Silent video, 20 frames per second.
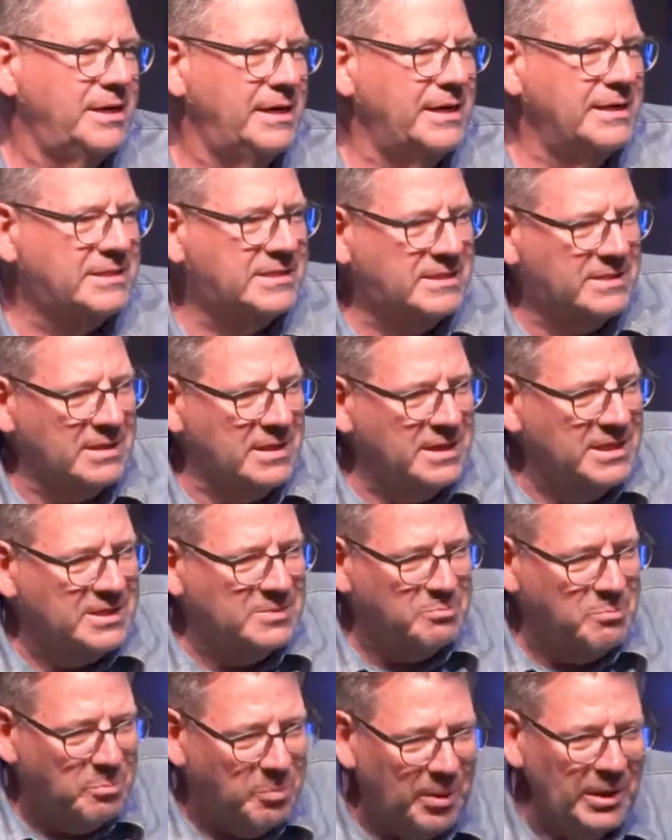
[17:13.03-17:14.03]
It's
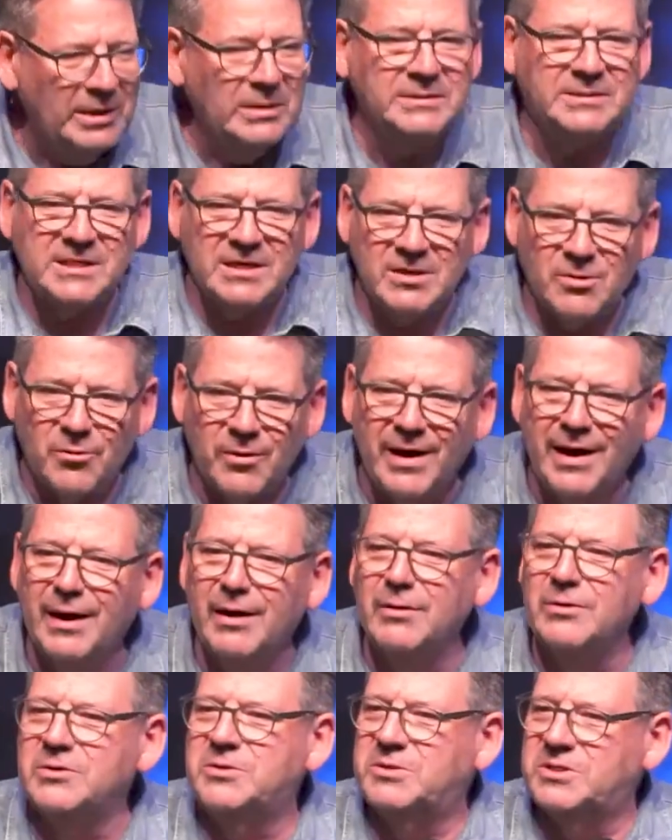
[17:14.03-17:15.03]
it's built
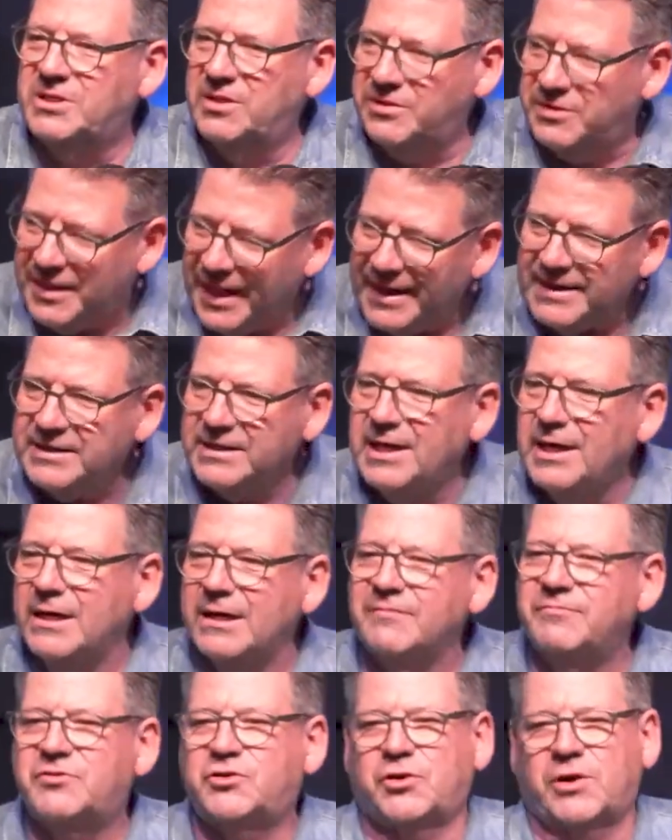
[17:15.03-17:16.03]
around that
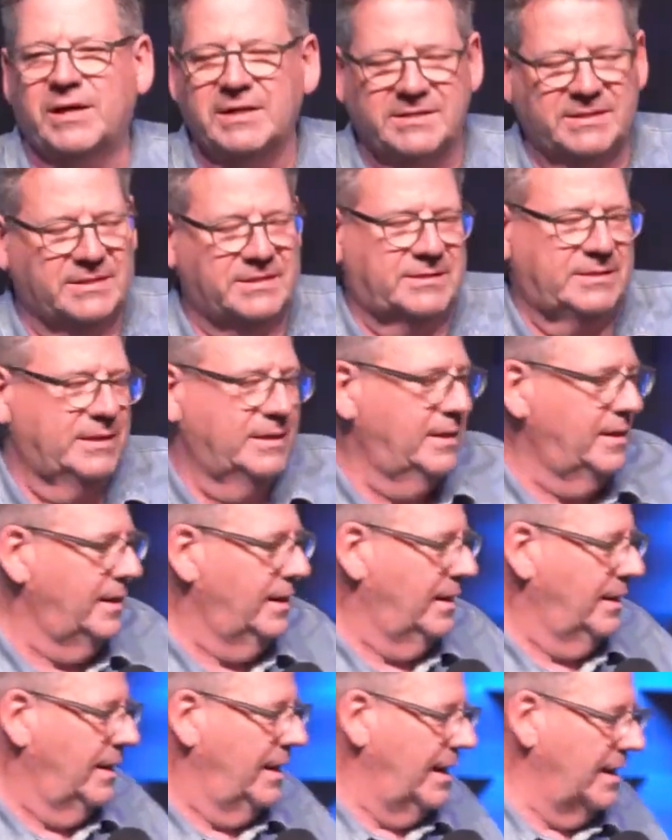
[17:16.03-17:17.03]
kind of trust.
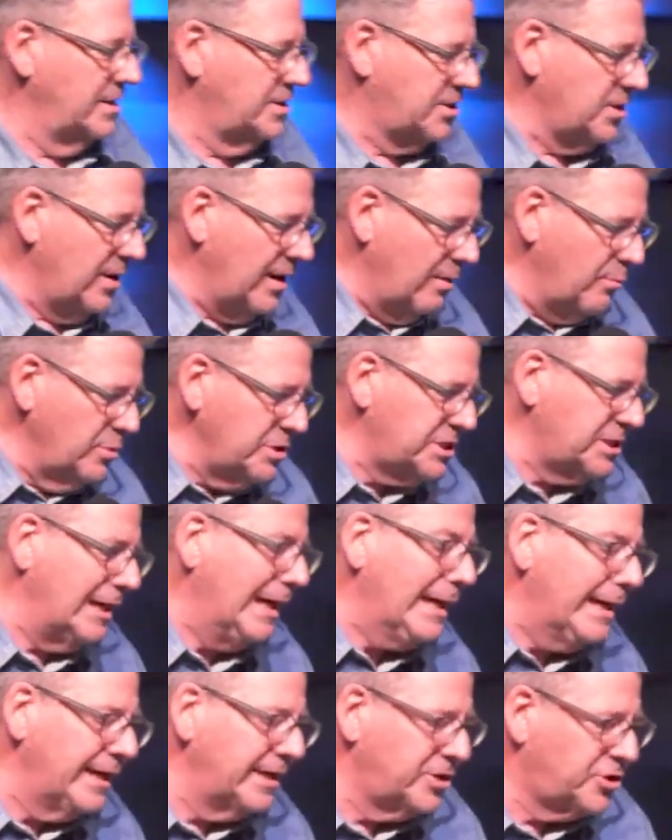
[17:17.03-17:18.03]
And so I wish
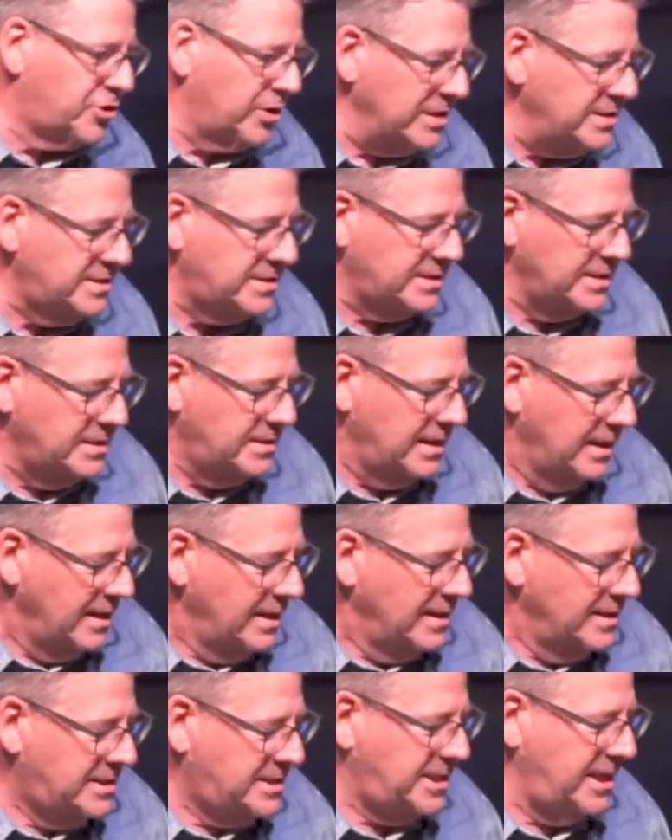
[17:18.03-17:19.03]
I had trusted
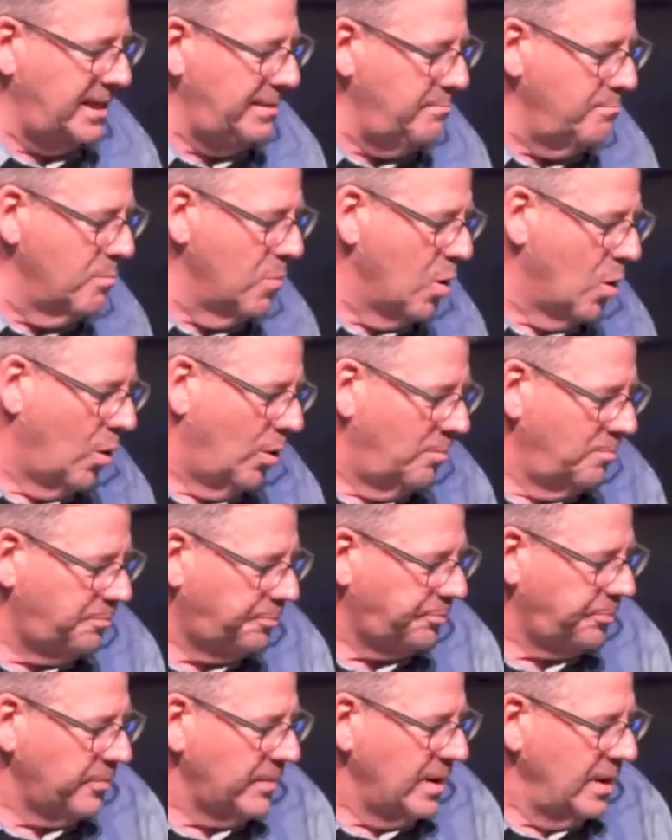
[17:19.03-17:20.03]
team more.
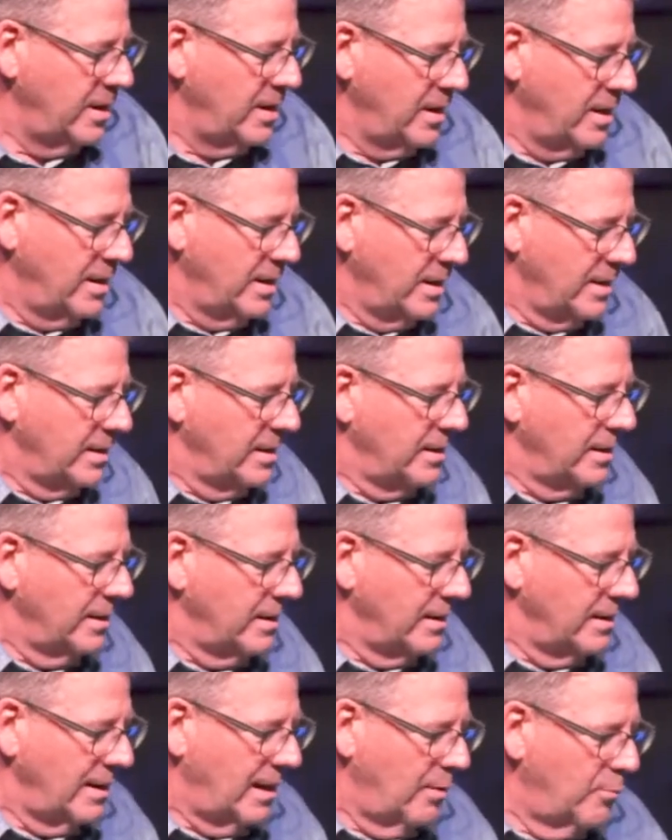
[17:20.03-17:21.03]

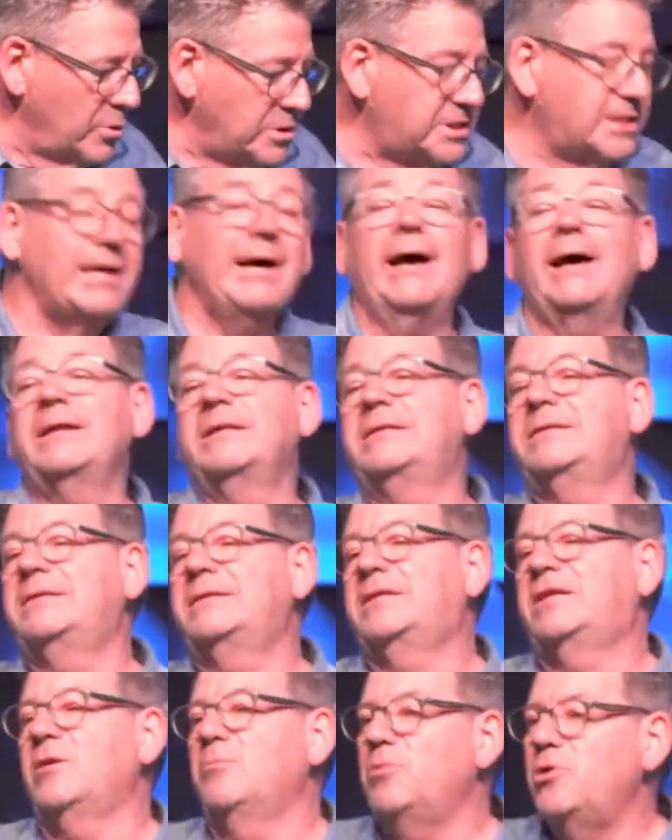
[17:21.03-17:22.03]
I wish I
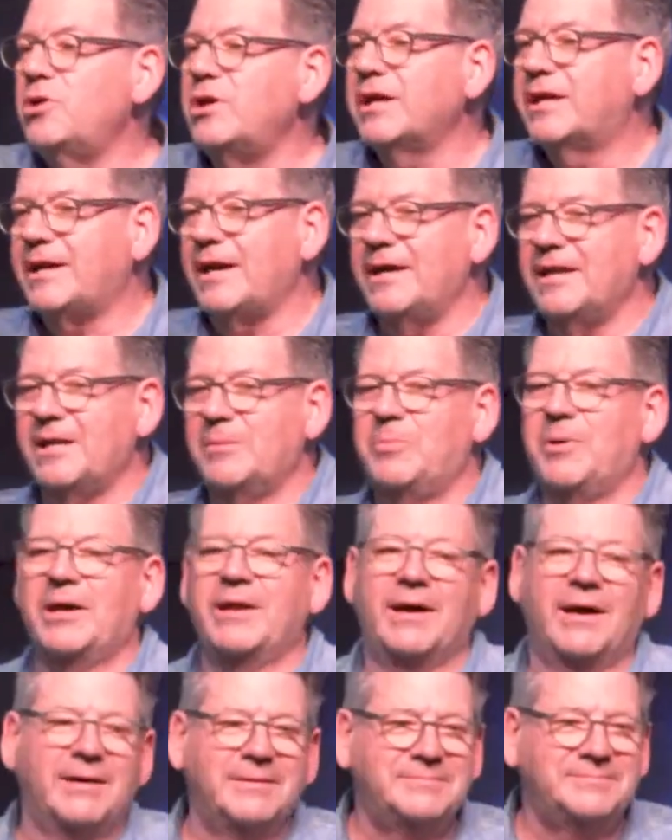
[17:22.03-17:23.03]
had communicated
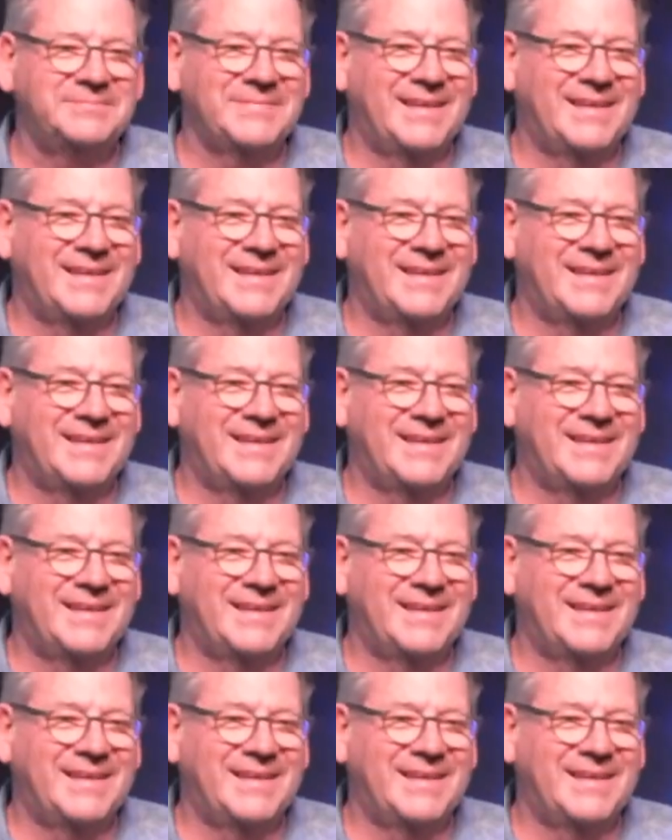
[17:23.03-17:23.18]
better.